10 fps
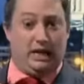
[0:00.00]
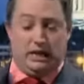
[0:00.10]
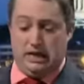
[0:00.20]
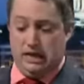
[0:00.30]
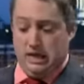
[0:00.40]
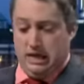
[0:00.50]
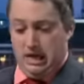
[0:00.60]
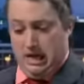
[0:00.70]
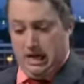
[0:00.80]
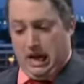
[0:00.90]

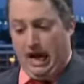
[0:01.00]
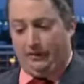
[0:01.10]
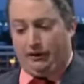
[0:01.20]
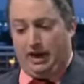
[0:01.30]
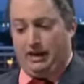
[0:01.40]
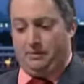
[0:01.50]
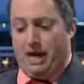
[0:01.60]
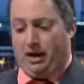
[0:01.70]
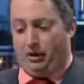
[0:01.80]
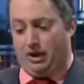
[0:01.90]
And the Daily
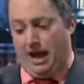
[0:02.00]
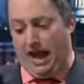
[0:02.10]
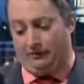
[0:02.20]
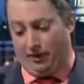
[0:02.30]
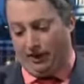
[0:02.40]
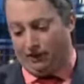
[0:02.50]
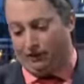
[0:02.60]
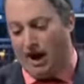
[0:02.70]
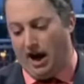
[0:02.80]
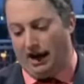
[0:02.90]
Mail, everything's
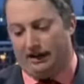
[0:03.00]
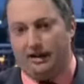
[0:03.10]
fine.